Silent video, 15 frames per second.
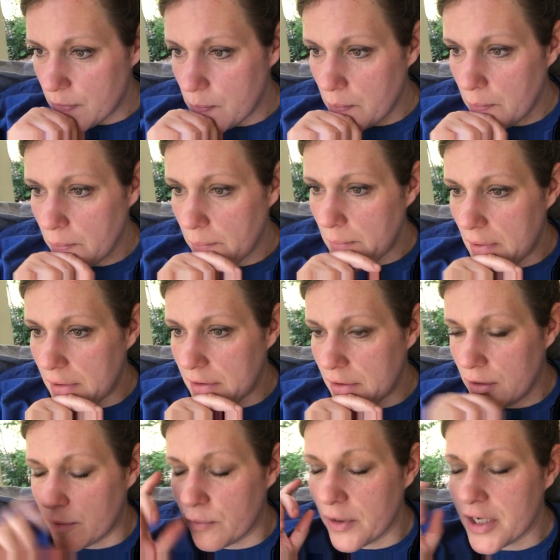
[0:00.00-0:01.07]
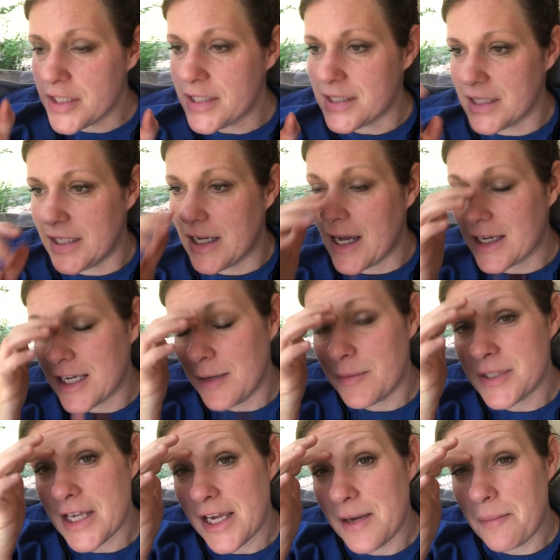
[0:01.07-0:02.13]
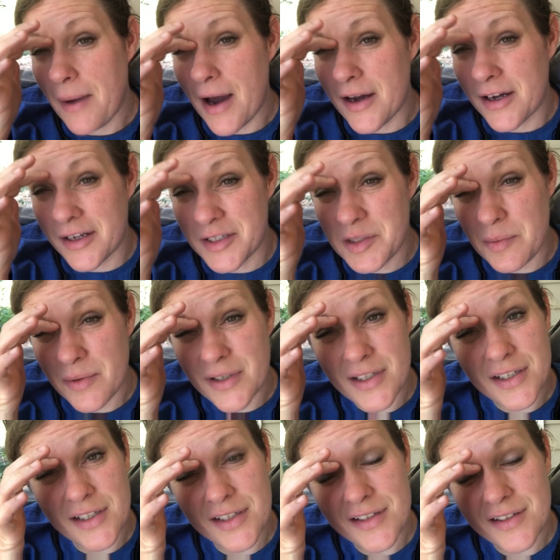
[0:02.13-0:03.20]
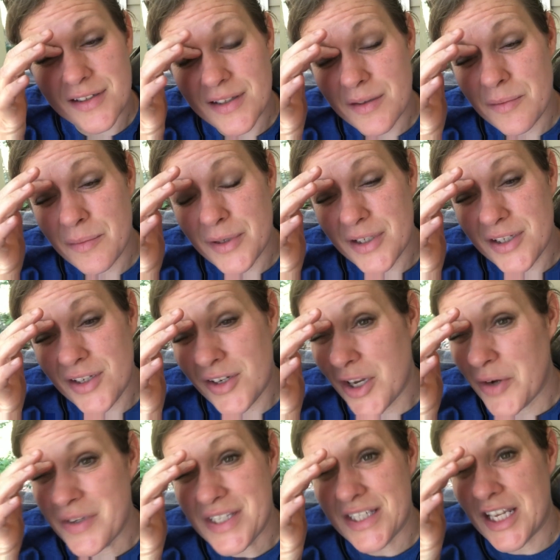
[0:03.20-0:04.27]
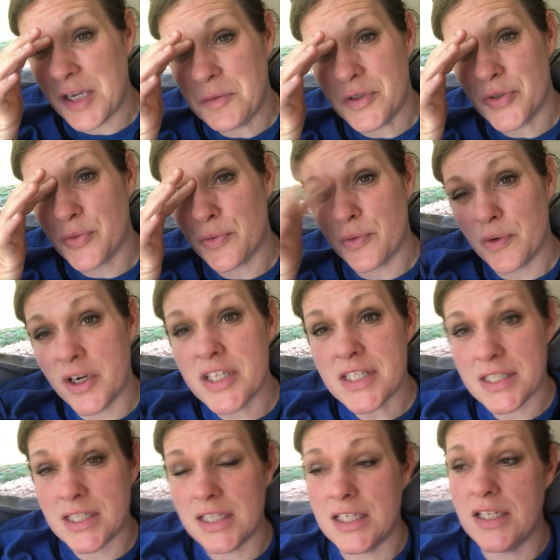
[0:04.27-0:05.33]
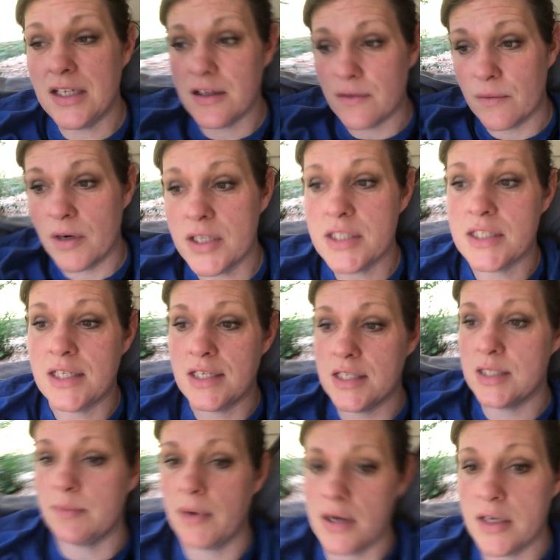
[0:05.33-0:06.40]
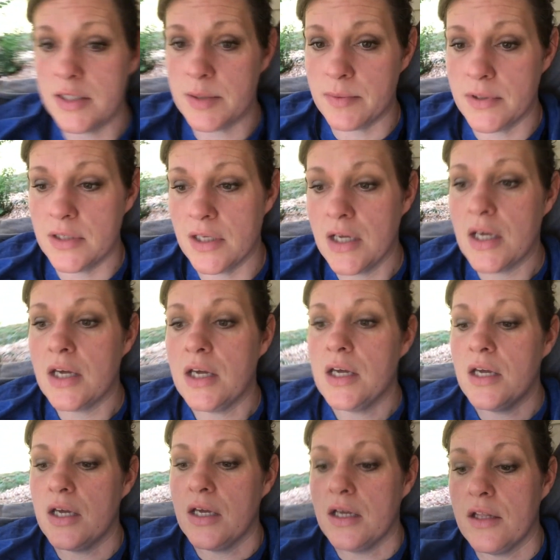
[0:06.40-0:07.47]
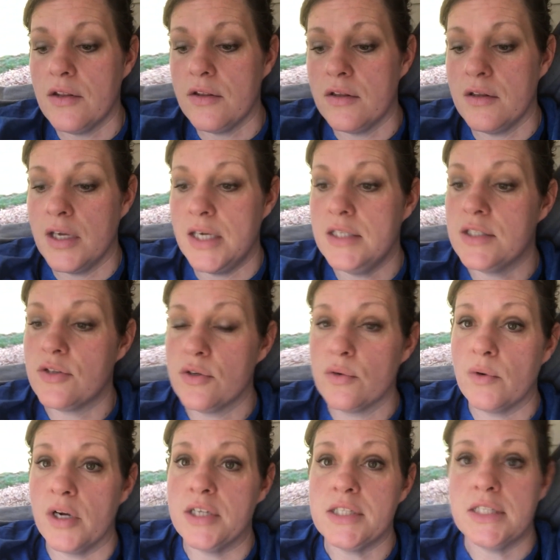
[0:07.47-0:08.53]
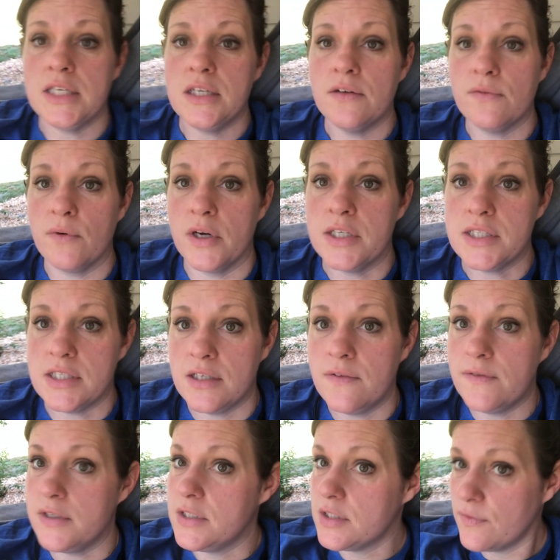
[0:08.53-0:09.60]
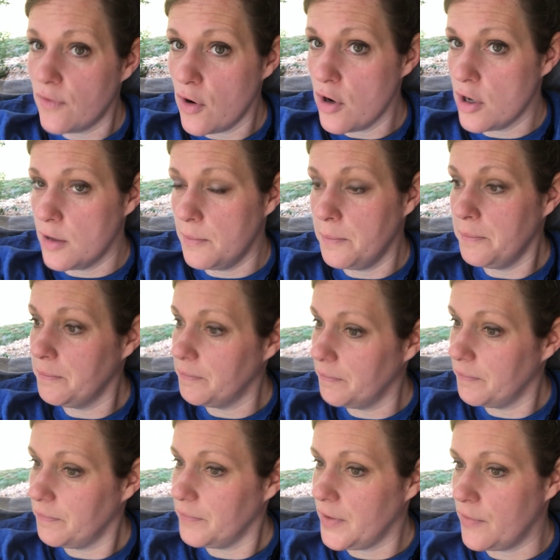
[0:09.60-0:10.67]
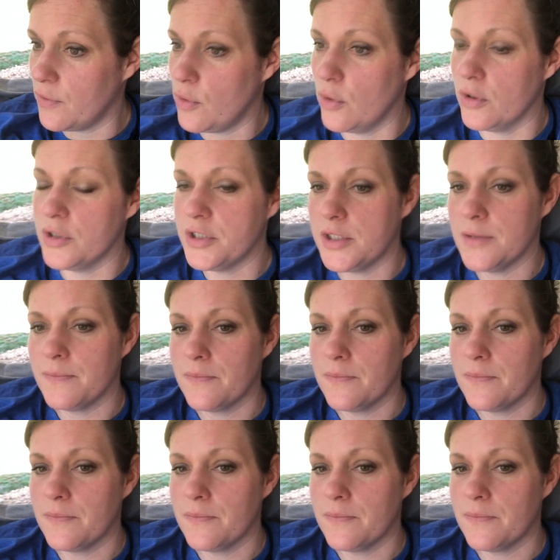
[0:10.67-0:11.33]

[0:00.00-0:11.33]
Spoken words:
Rusty, I keep saying my husband, but you know his name is Rusty. Rusty is my husband. He's the Rusty of Rusty Fence Farm, of course.